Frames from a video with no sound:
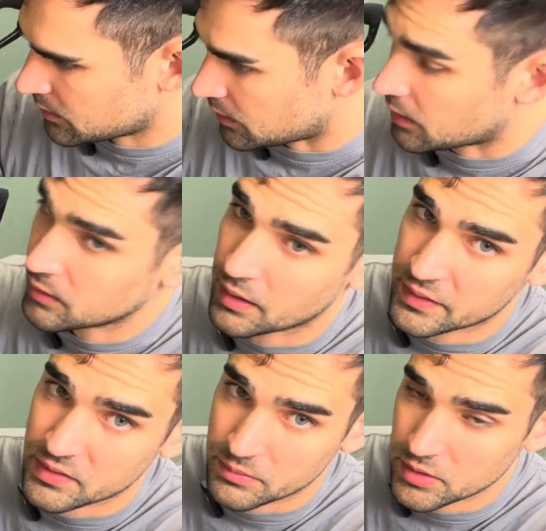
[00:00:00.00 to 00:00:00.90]
unlike
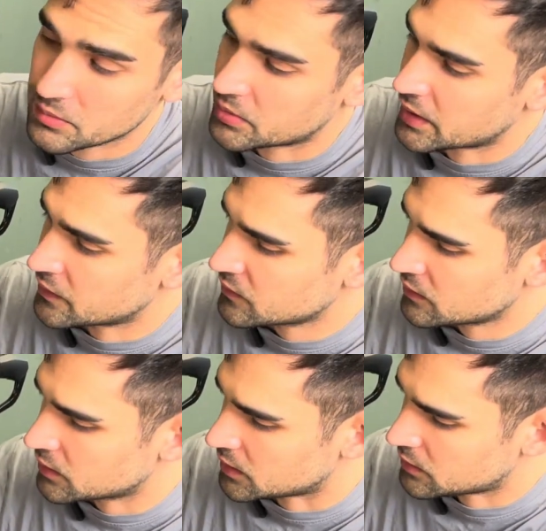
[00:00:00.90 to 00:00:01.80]
some other brands,
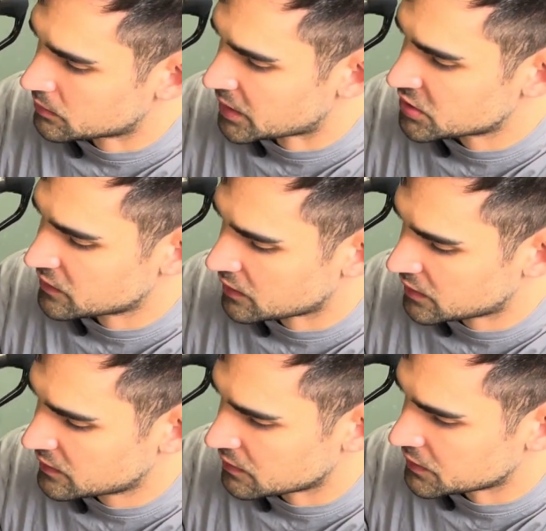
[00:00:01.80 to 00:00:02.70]
it matches
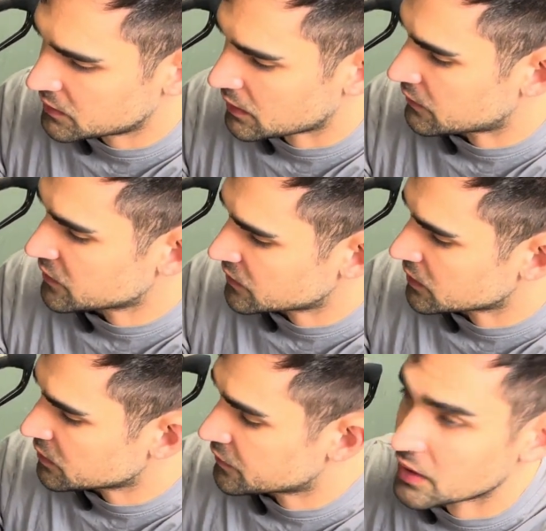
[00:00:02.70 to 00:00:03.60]
nicely with every
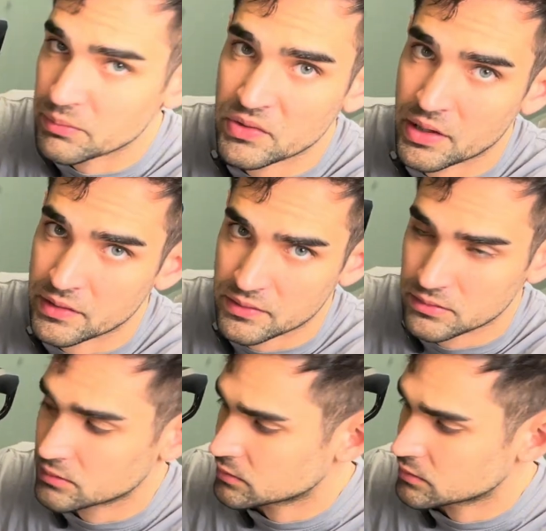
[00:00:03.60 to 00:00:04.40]
single frame size,